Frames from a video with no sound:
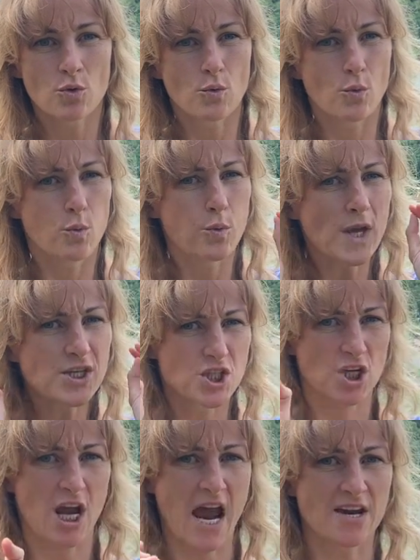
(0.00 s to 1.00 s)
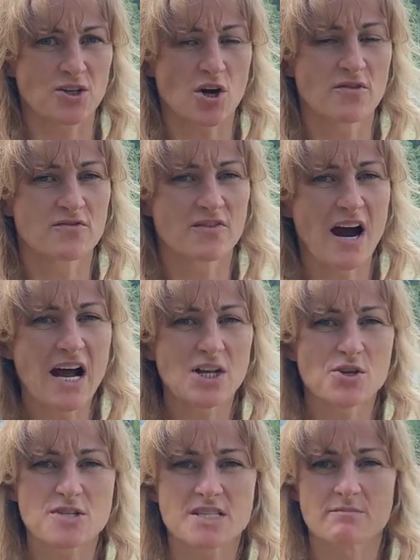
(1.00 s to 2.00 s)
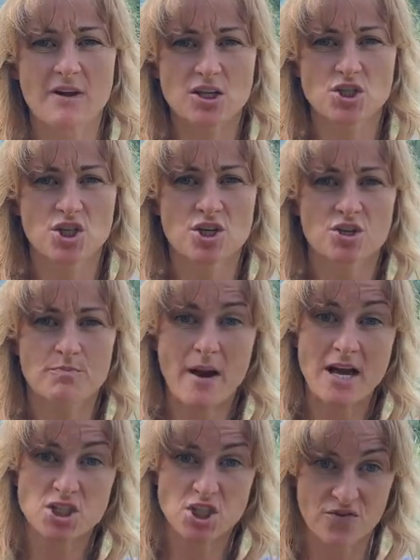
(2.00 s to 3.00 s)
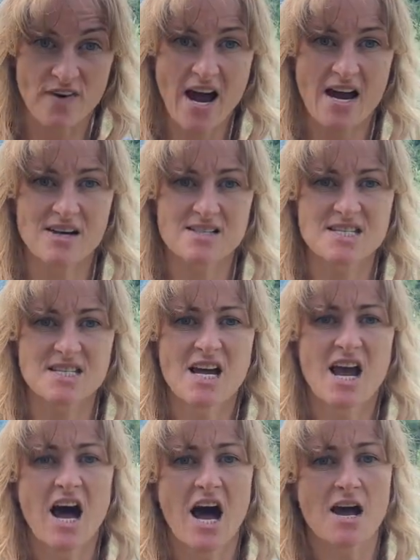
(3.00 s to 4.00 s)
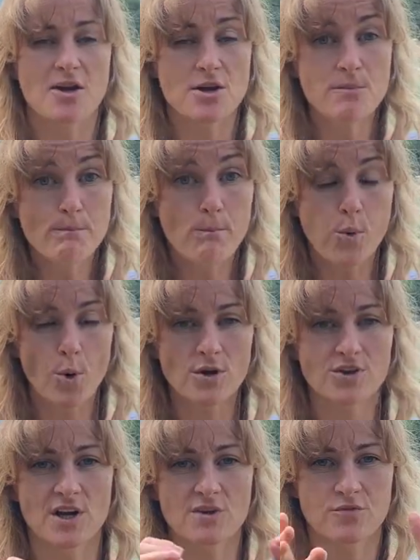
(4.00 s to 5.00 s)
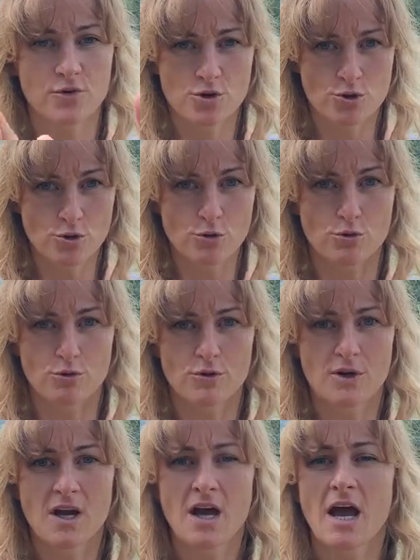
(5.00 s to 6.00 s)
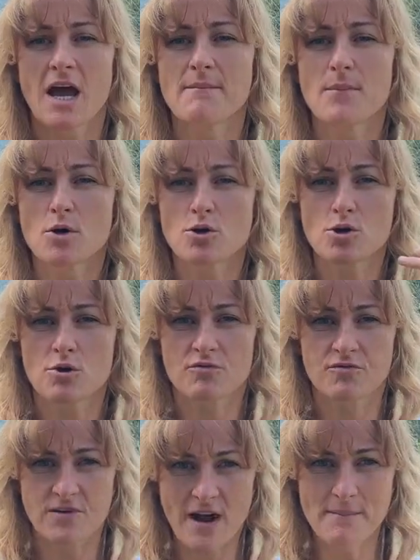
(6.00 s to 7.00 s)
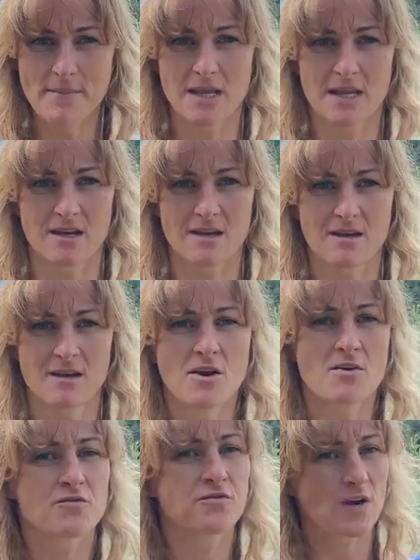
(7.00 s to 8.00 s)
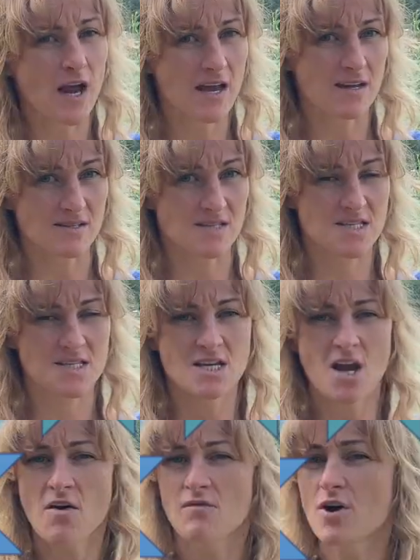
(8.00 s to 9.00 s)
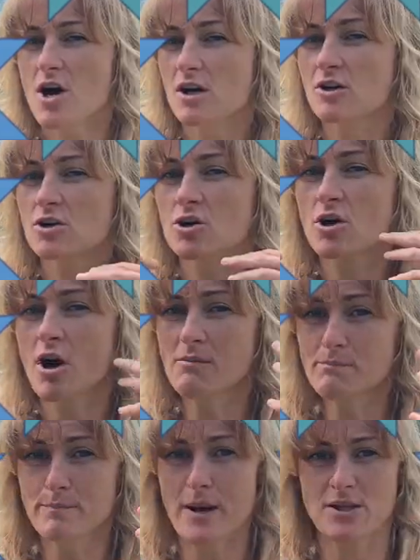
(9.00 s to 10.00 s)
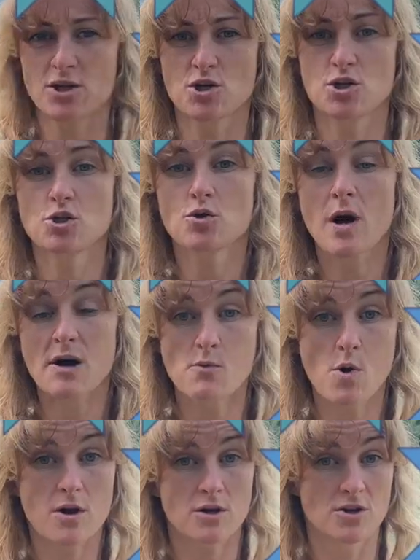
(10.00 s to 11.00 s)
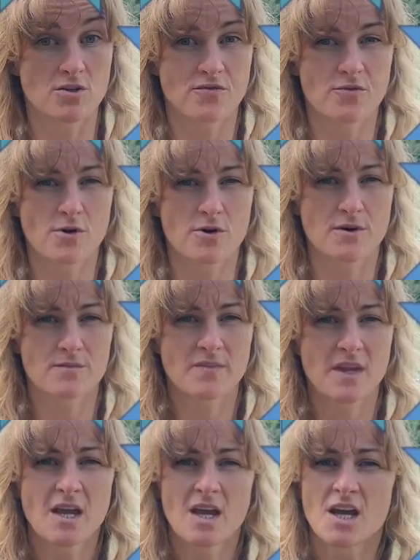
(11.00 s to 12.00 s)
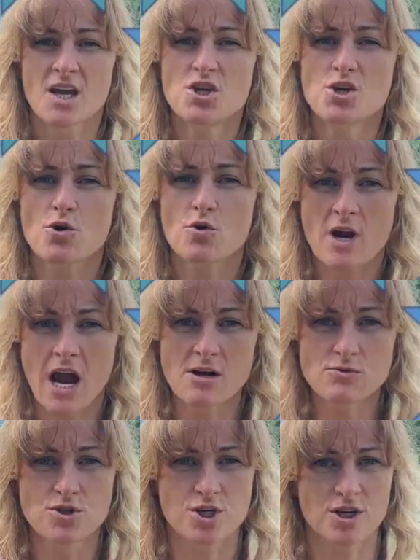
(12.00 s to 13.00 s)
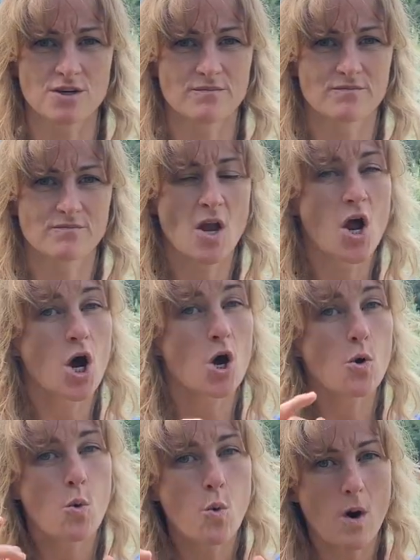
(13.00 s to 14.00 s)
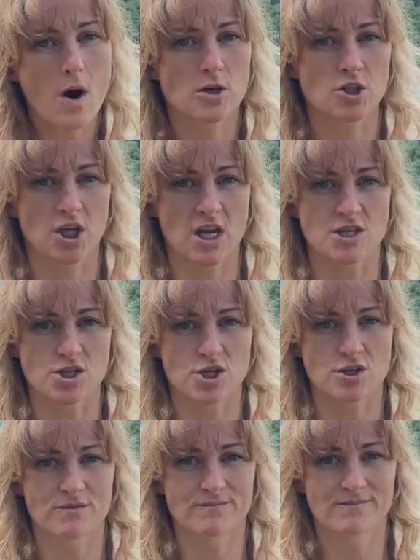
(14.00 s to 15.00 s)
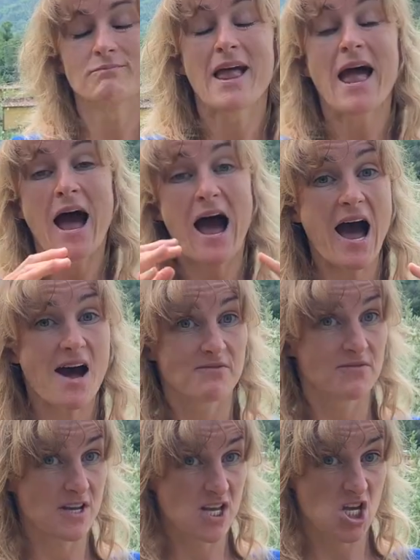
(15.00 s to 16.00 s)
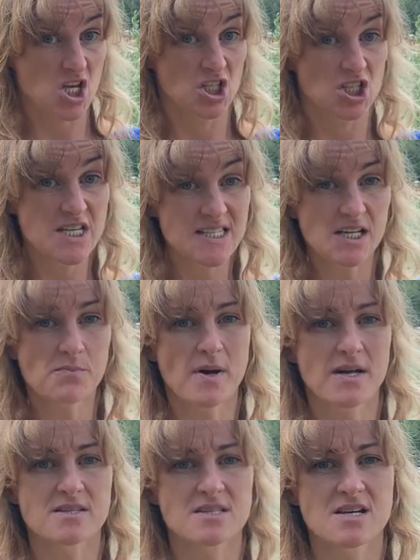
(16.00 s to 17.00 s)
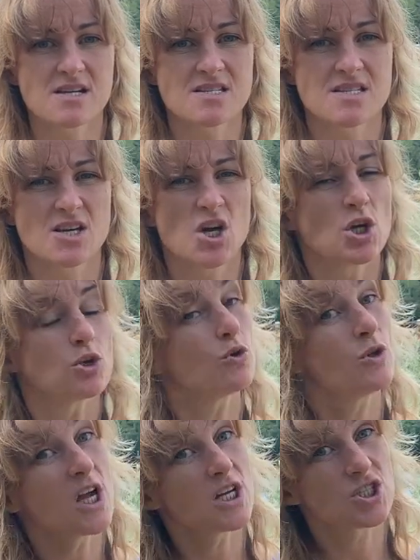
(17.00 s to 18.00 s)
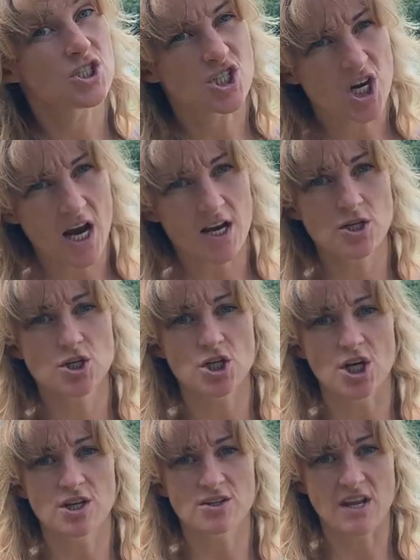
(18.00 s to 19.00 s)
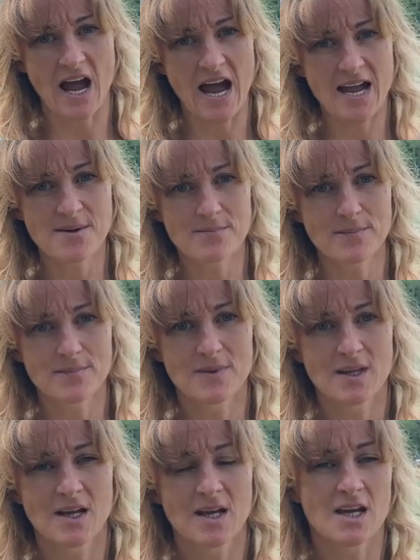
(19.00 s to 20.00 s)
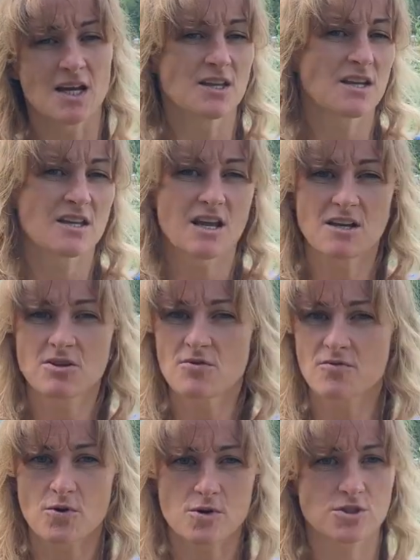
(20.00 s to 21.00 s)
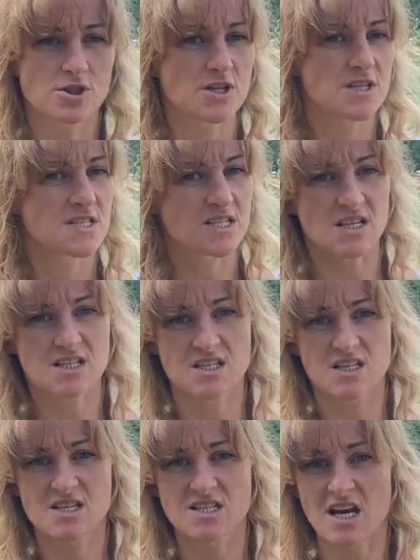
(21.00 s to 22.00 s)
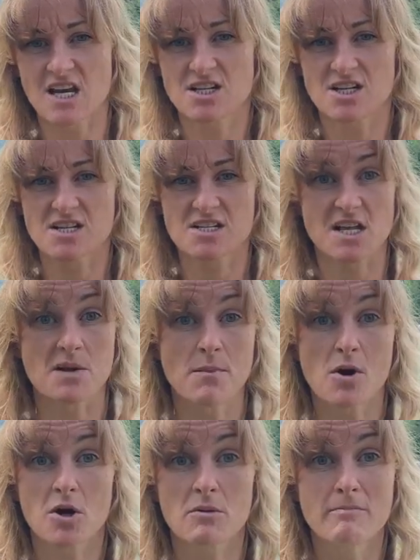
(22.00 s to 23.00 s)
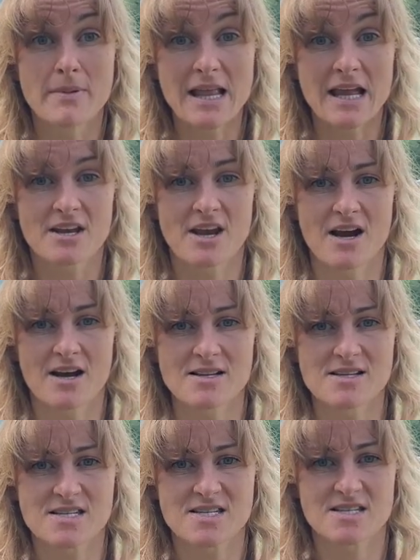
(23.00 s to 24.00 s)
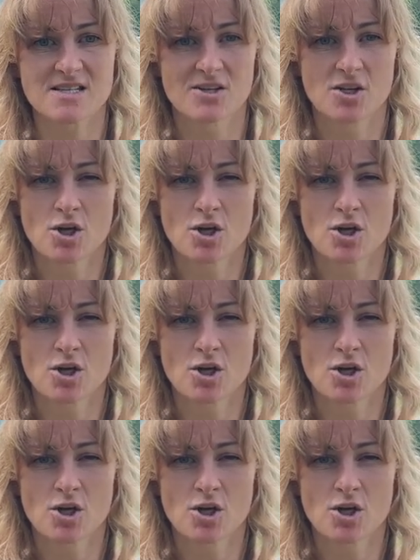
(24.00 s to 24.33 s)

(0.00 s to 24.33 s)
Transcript: Which kind of values mentioned by Schwartz are important for you, among your family, friends, for a company you are working for, in your country or world region? Are the discrepancies, do they change in time? In the 1940s, 60s, 80s, among millennials?